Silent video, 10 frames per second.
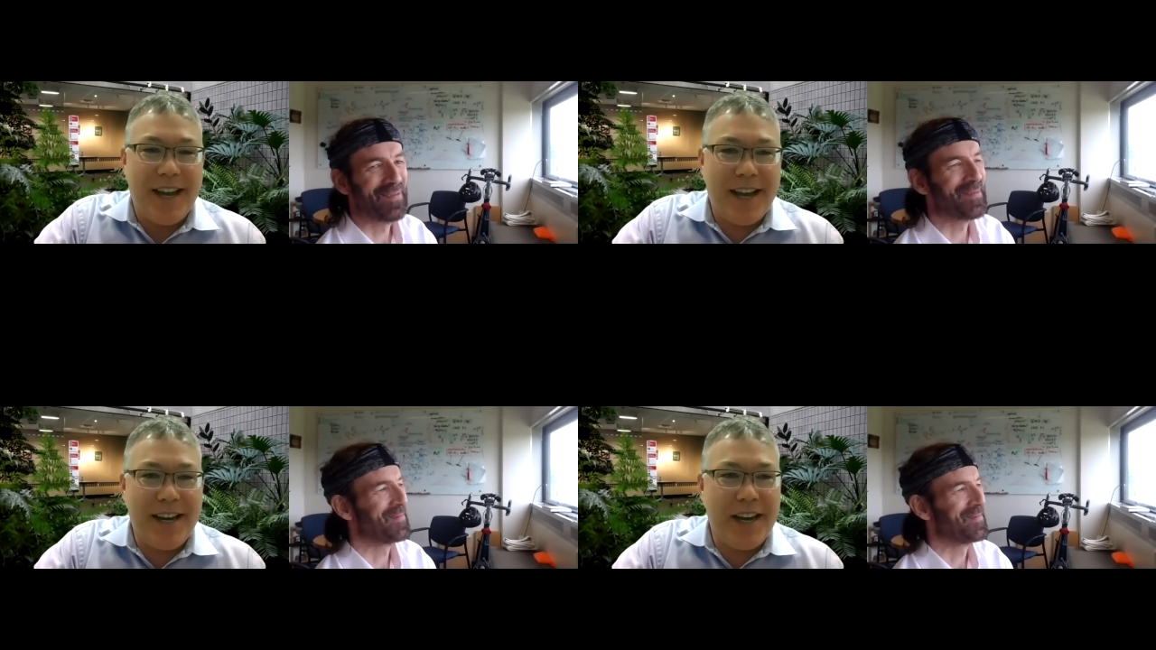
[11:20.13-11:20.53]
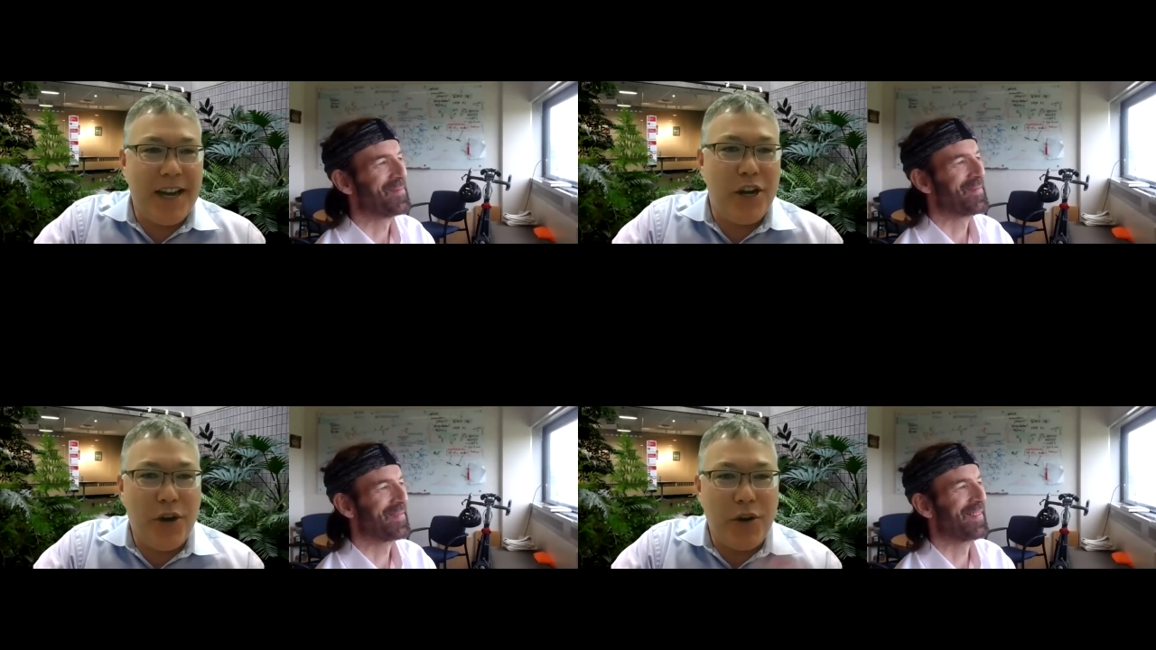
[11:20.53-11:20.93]
Speaker 1: I, I
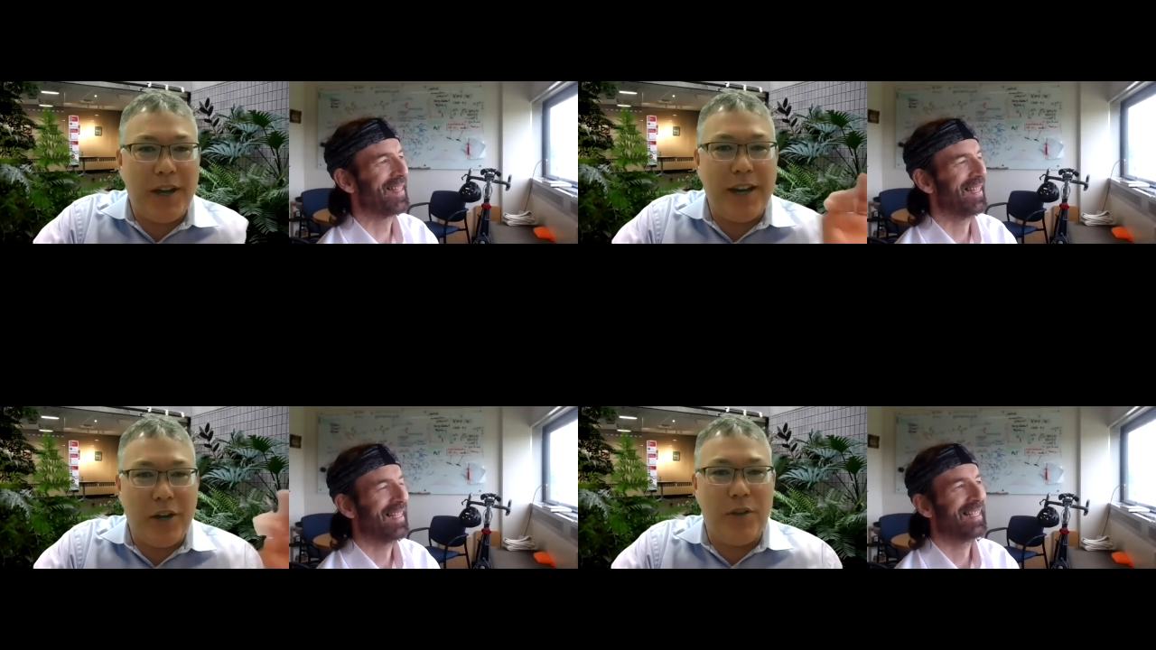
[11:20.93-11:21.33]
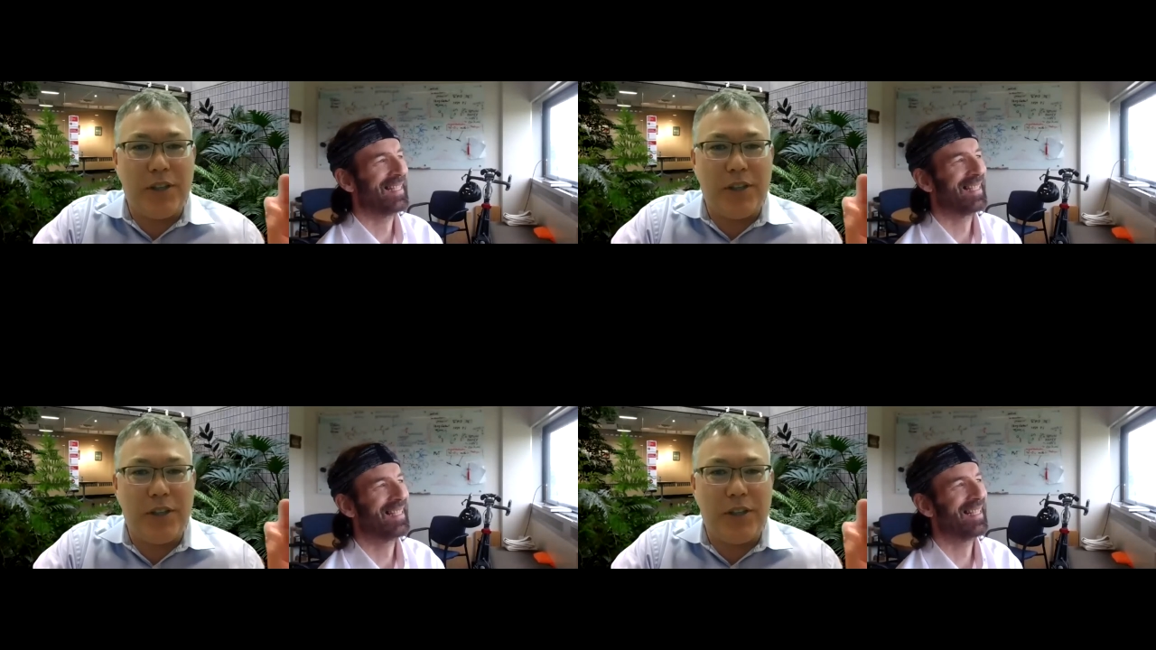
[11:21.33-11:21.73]
know I know
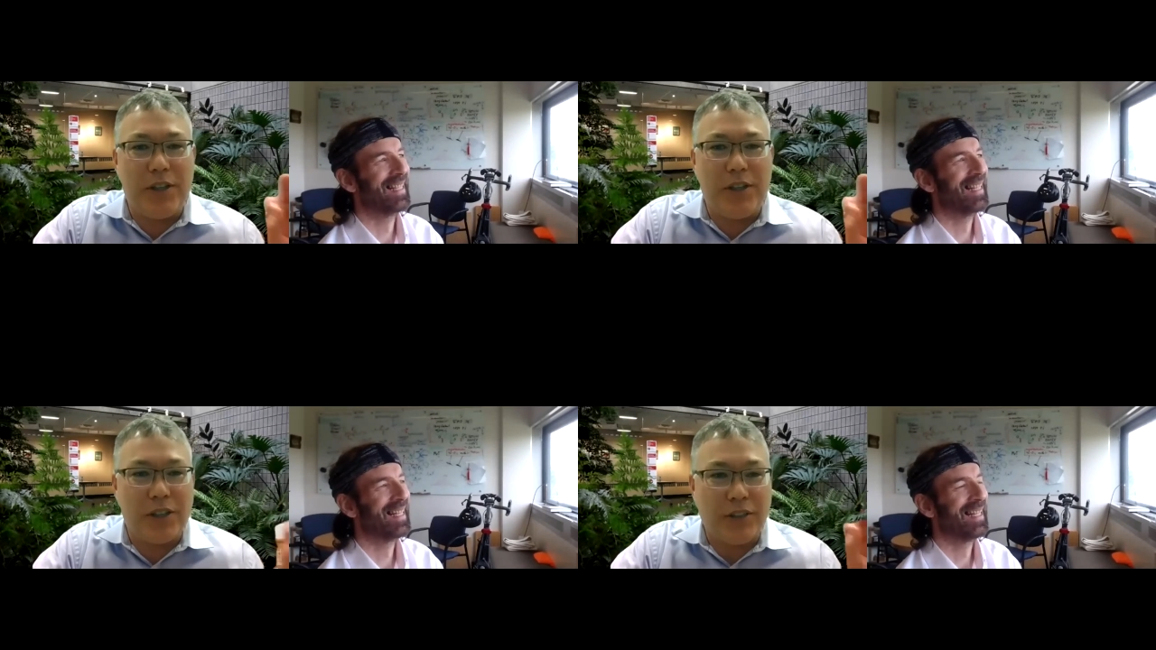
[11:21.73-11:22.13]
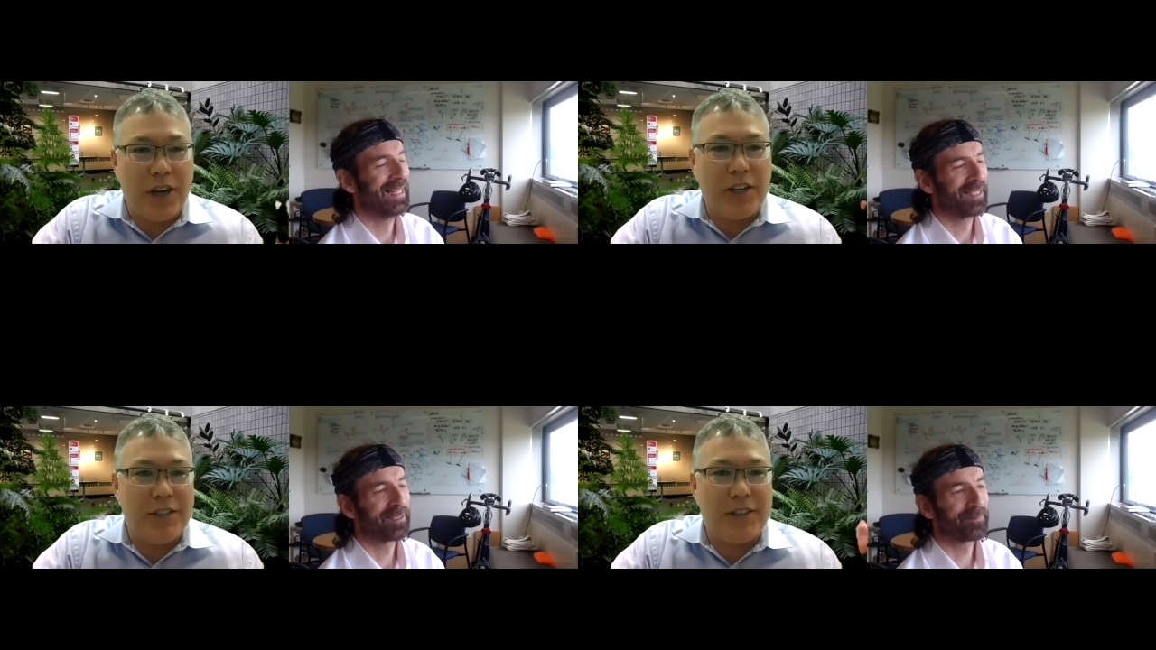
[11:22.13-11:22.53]
there's a lot of
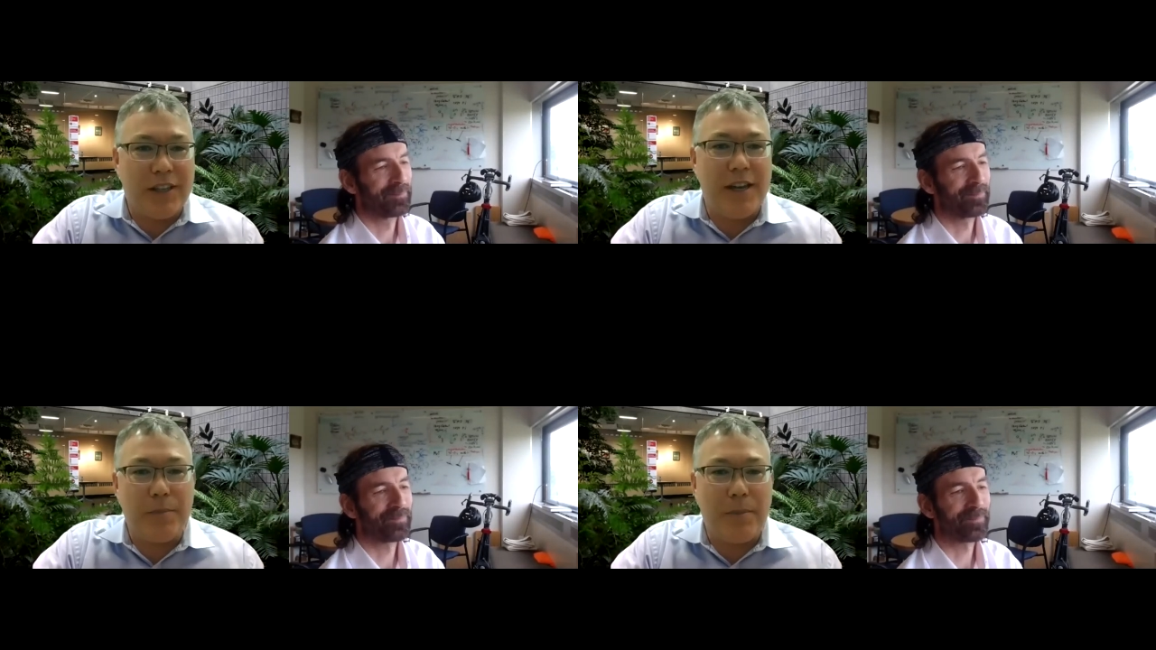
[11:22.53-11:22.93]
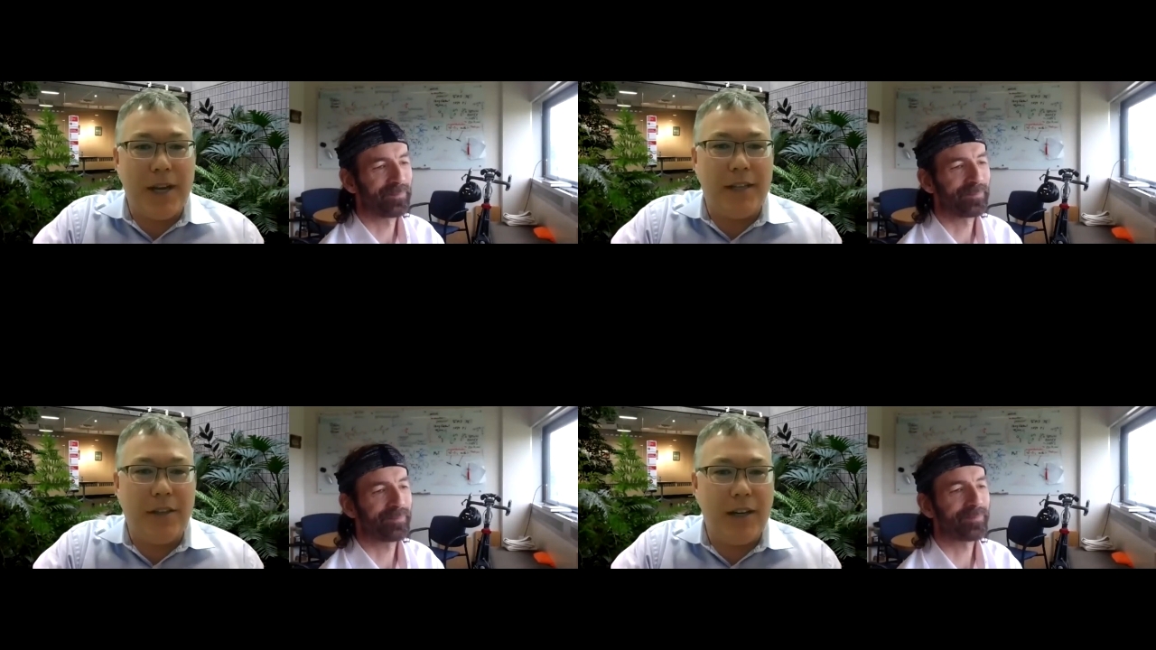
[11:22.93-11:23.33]
good science behind
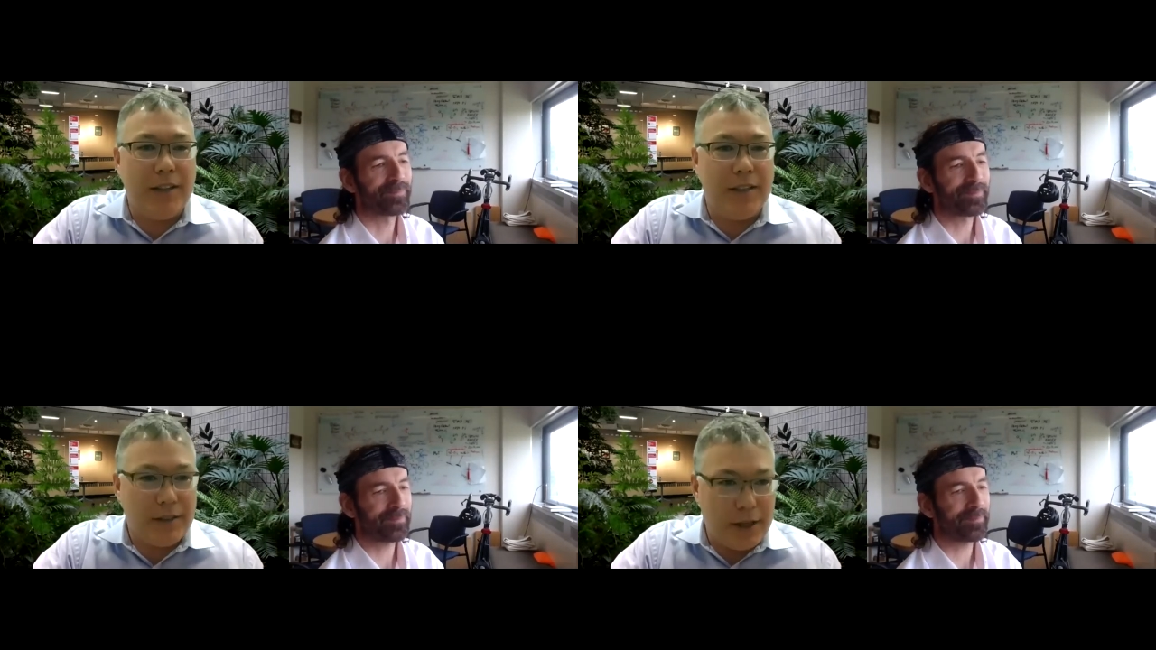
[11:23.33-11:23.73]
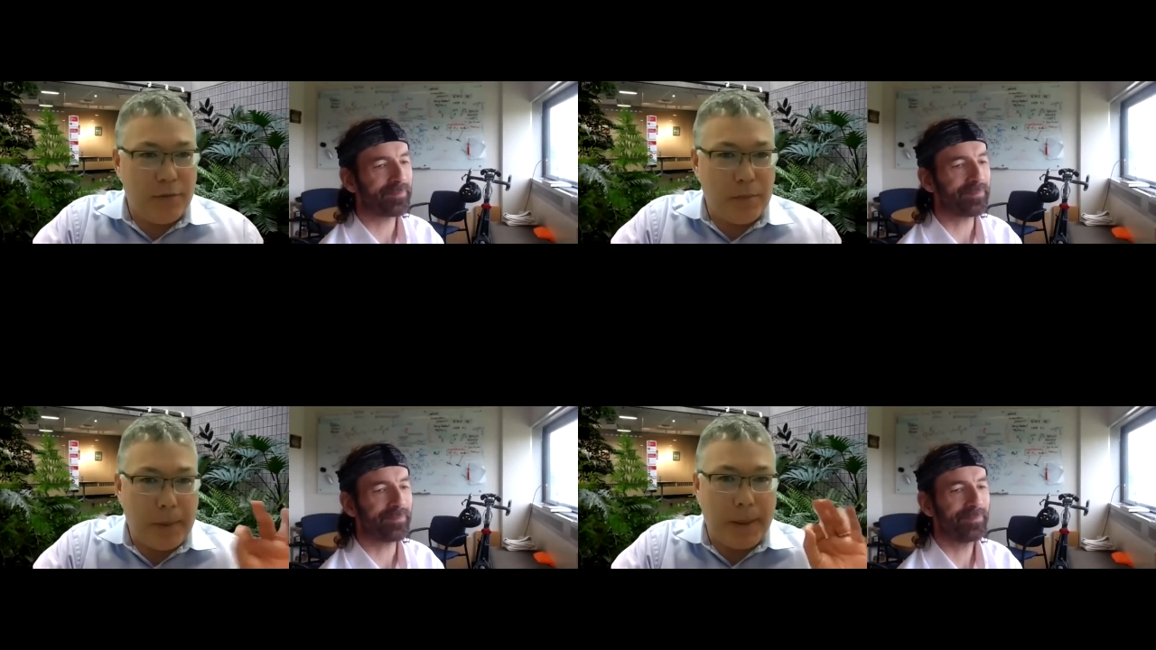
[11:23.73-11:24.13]
a lot of this stuff,
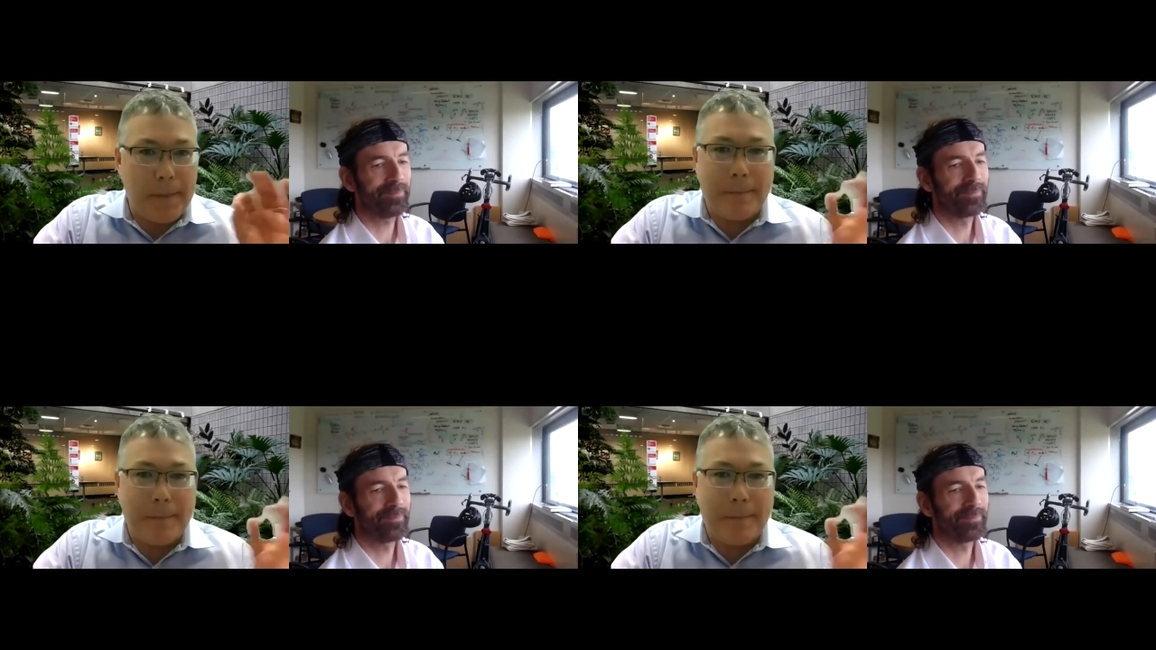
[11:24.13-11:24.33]
but